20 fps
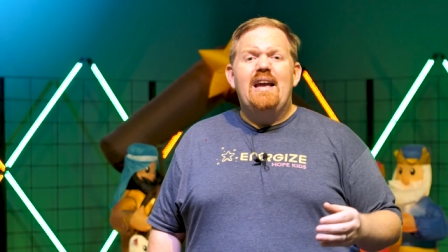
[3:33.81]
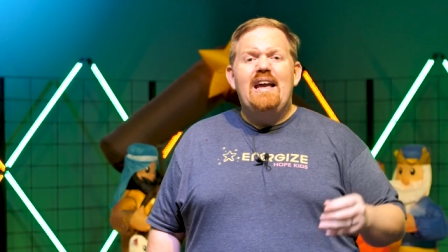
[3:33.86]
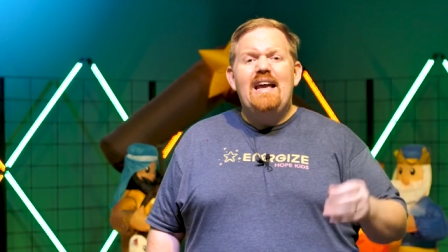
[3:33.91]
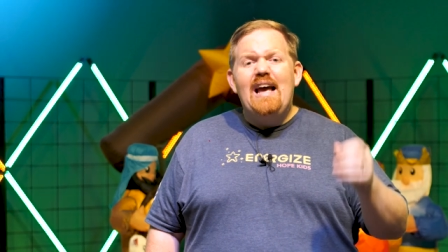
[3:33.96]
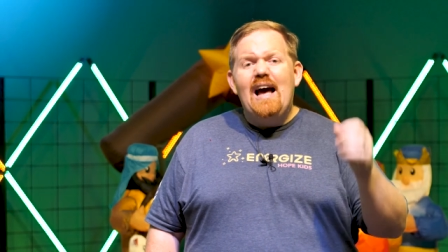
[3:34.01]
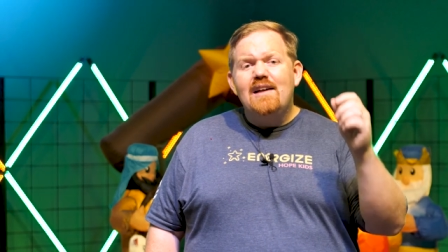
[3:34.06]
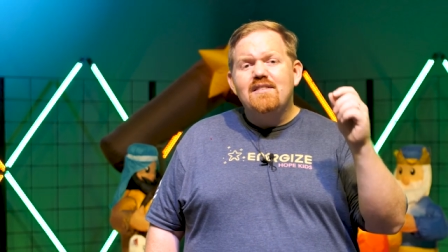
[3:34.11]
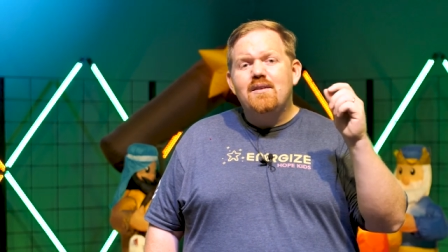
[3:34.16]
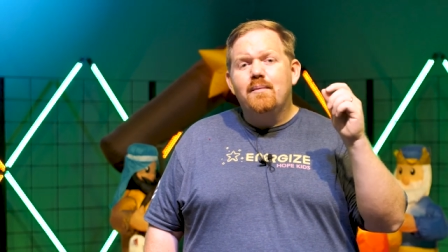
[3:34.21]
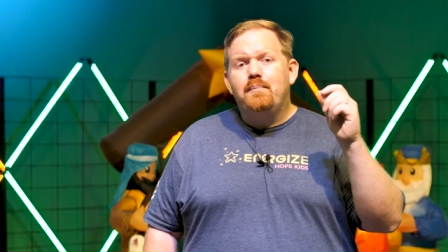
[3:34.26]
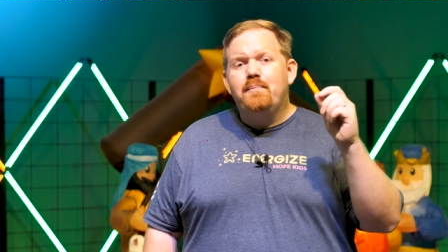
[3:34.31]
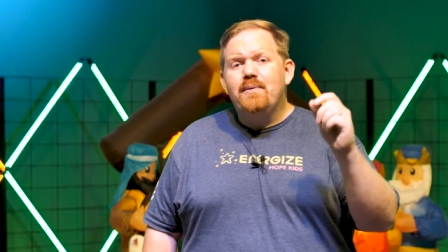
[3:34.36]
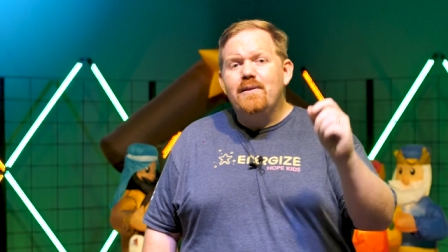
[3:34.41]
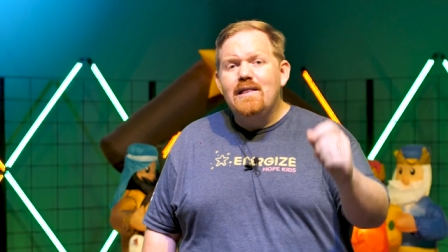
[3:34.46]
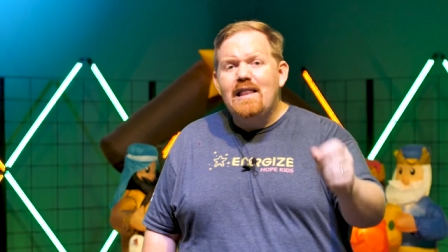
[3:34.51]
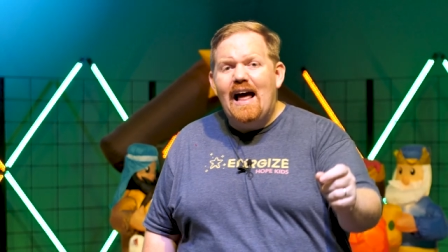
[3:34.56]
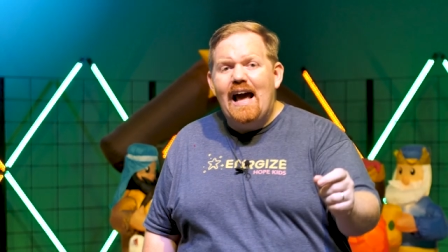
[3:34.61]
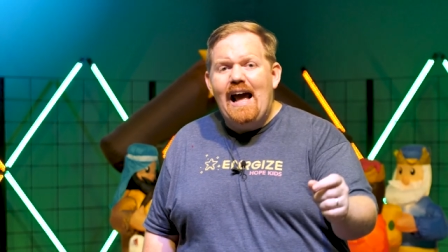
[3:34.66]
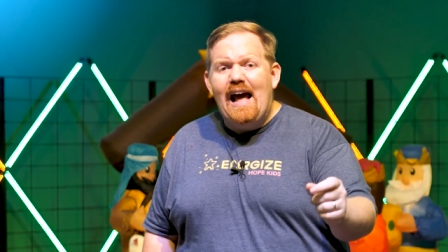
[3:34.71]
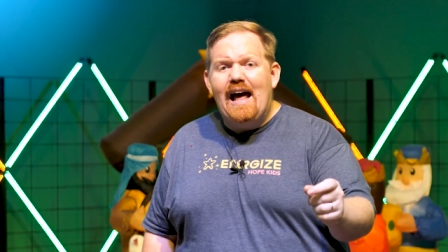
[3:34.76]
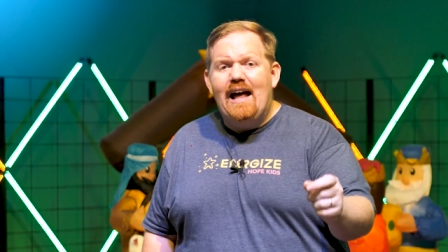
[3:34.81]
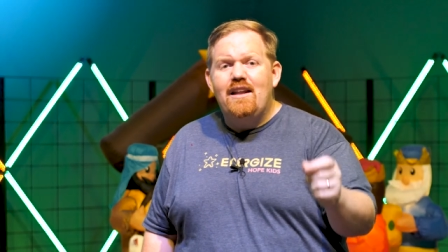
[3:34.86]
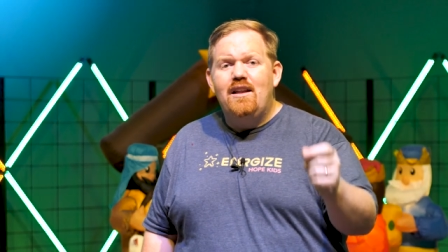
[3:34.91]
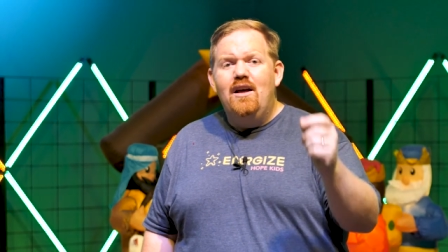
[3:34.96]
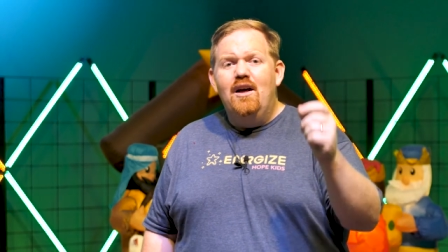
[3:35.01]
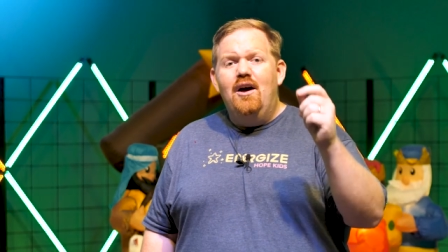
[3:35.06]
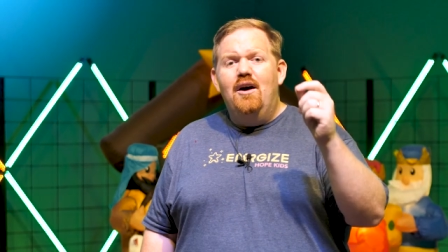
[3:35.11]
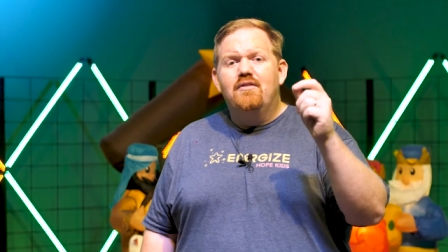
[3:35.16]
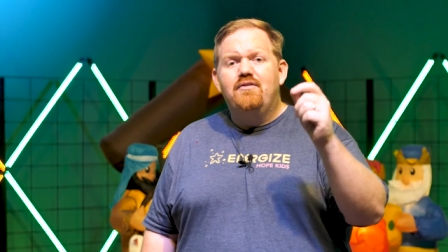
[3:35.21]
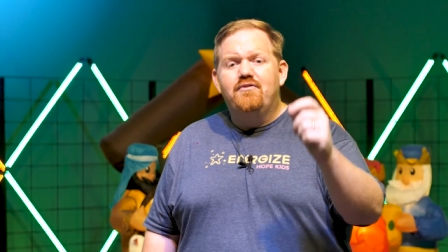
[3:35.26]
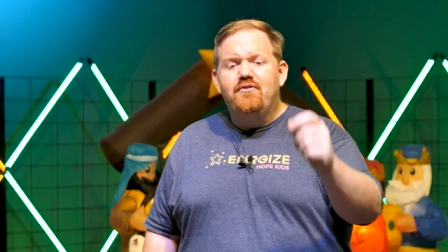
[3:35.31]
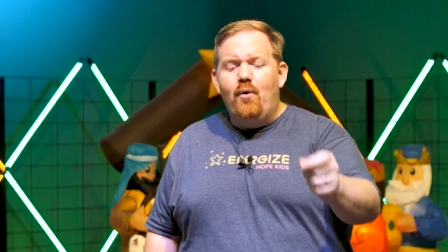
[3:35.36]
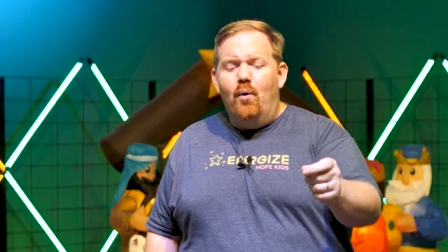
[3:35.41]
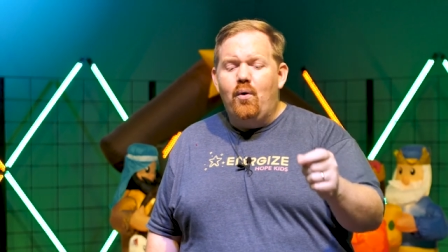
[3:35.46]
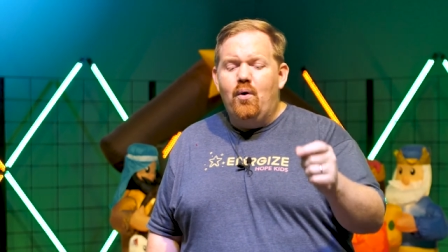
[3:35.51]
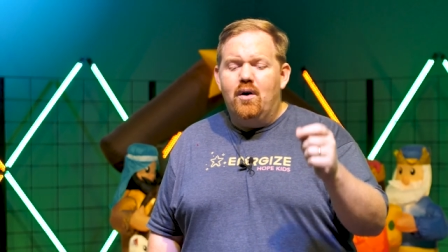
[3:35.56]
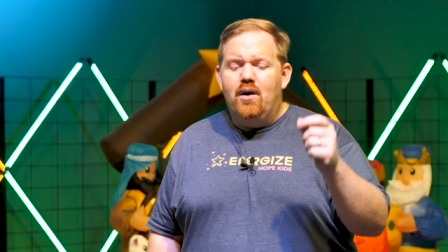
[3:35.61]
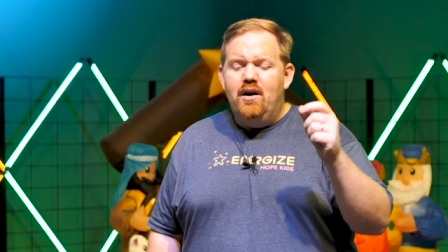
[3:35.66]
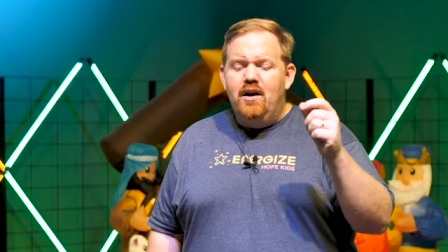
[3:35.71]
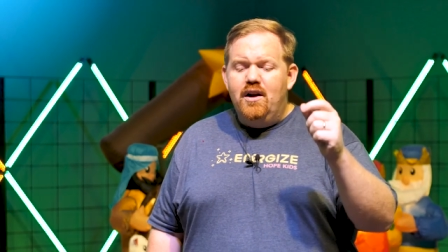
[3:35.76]
He has a plan
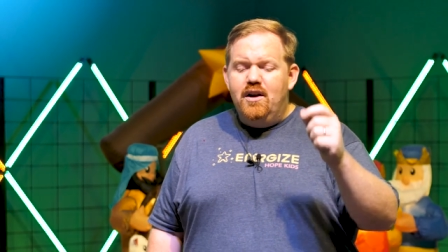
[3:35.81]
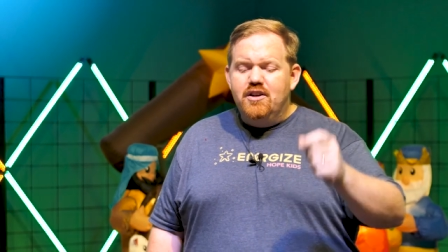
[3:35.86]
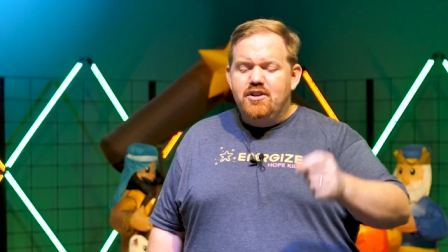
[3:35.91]
for